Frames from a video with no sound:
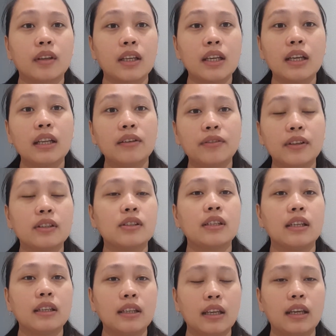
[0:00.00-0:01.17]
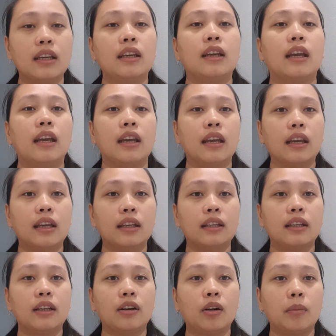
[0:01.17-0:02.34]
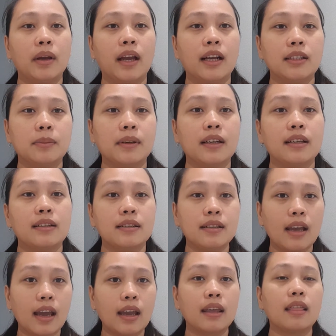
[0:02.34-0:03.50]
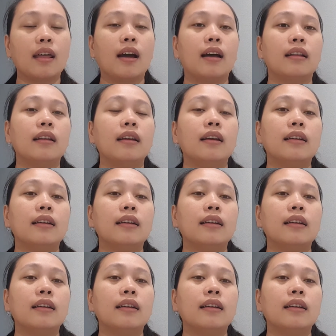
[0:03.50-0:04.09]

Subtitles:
he live in Sydney, and he called my husband and said that